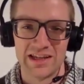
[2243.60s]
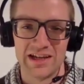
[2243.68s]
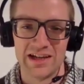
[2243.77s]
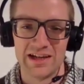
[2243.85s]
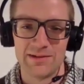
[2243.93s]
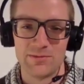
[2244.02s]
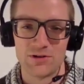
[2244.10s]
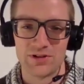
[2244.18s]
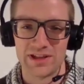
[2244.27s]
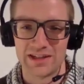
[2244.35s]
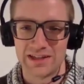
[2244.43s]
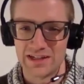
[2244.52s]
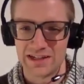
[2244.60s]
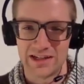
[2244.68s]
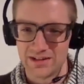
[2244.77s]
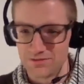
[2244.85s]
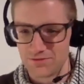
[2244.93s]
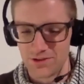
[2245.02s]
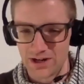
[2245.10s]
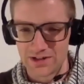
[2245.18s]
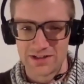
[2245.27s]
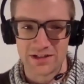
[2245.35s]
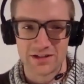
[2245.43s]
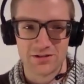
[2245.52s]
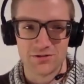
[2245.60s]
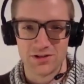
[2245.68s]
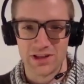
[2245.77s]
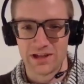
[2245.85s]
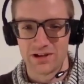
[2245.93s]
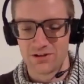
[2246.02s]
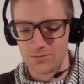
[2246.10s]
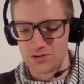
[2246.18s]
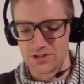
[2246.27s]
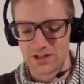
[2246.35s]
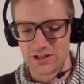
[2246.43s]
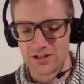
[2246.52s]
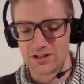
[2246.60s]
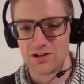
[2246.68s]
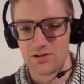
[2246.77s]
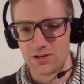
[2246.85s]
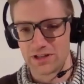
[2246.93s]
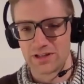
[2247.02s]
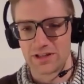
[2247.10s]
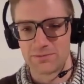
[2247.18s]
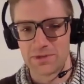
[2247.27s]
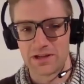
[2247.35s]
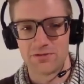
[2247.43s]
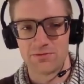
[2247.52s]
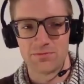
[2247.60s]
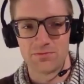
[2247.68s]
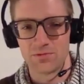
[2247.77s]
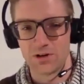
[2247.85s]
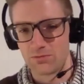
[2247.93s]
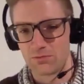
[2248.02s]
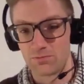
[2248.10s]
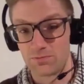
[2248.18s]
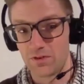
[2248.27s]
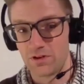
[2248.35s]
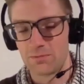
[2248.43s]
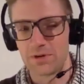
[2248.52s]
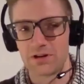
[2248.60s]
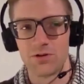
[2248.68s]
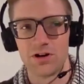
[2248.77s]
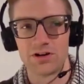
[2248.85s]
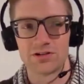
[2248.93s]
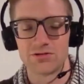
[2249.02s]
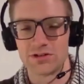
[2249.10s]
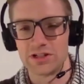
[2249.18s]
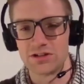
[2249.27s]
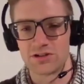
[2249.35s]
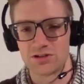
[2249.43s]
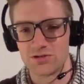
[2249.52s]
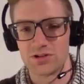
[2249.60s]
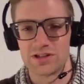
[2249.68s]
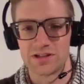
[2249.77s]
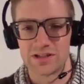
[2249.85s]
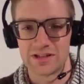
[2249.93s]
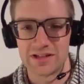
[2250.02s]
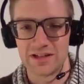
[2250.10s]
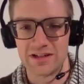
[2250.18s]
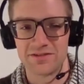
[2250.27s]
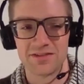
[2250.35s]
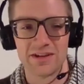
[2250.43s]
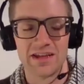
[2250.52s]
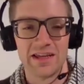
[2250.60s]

or like getting kind of frantic or like almost like going and like making like very big wrong strategic choices and stuff.